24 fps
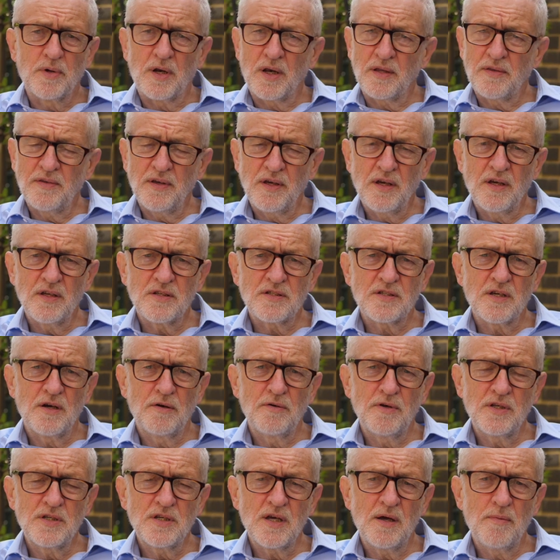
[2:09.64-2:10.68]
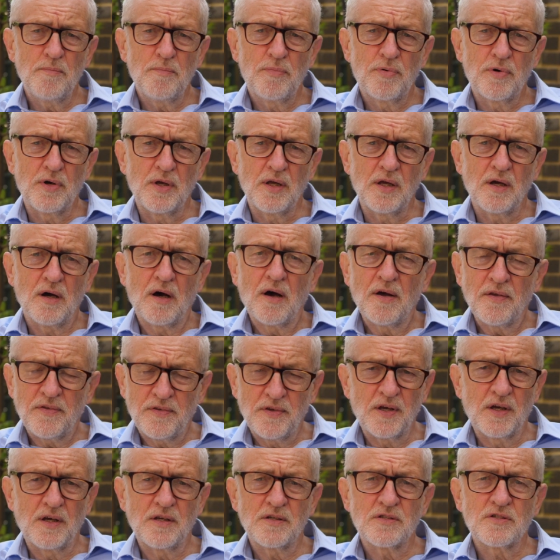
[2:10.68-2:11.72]
But I think it's only temporary. I
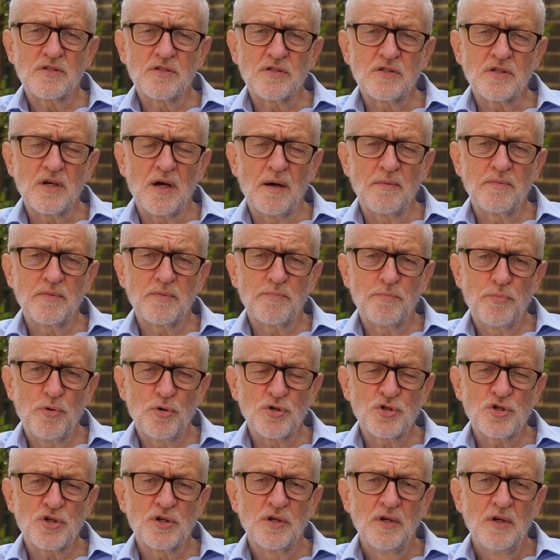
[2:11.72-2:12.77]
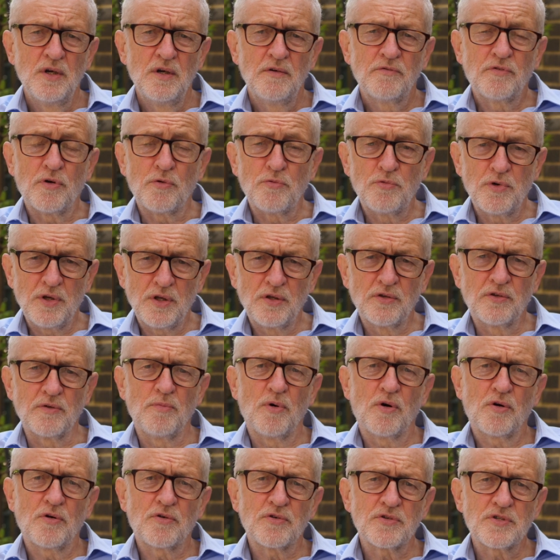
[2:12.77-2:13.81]
think it's time to push for real
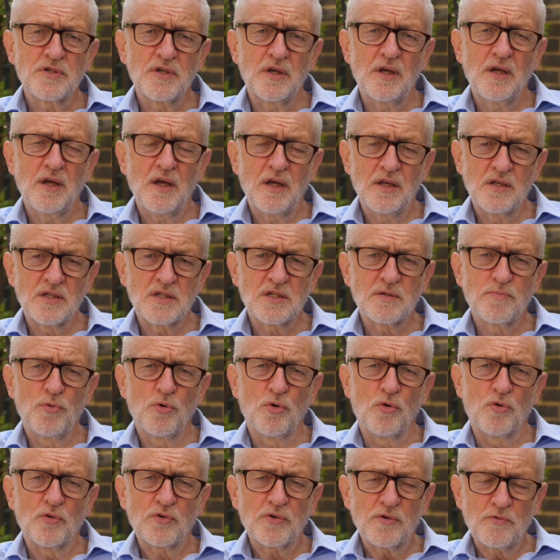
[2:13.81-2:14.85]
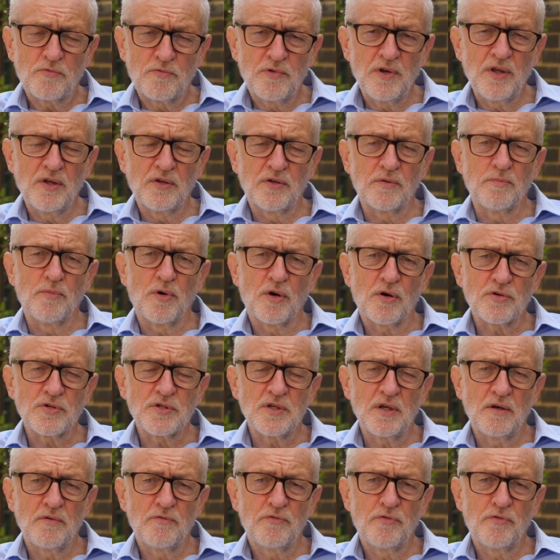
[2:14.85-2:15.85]
democracy in sport, real democracy in